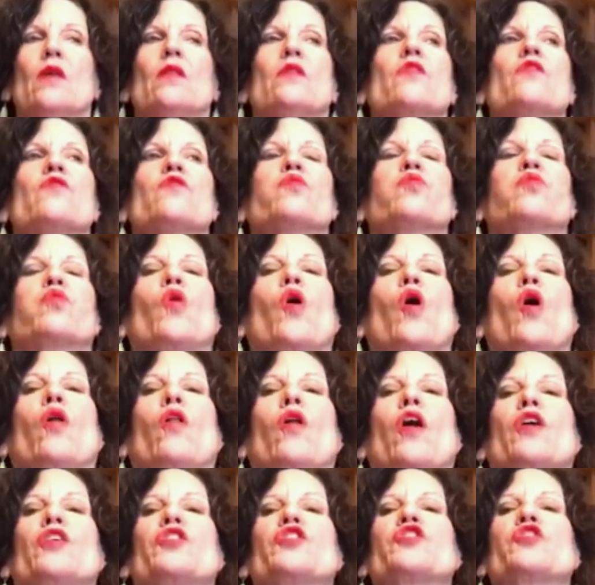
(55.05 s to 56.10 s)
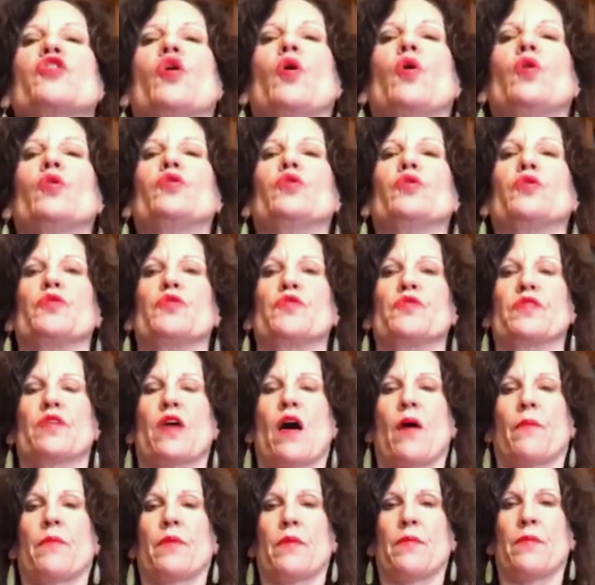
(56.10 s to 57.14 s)
Let's roll our shoulders
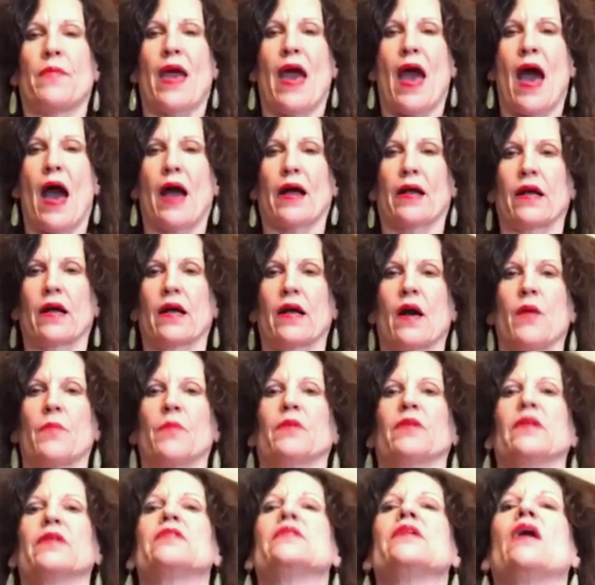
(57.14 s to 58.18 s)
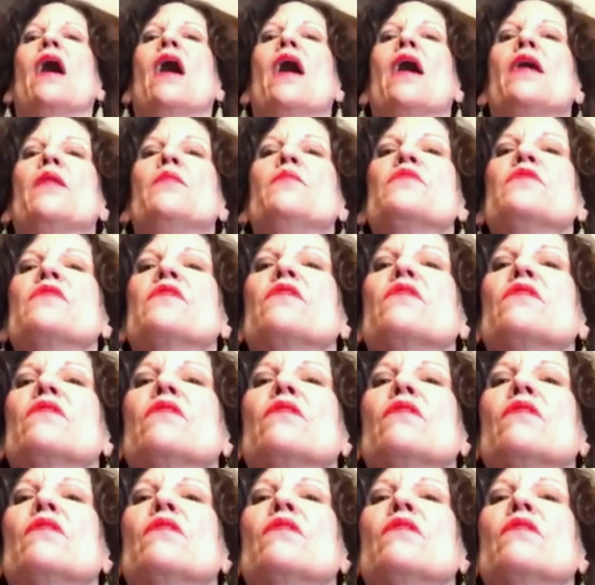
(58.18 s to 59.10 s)
up and back a couple of times.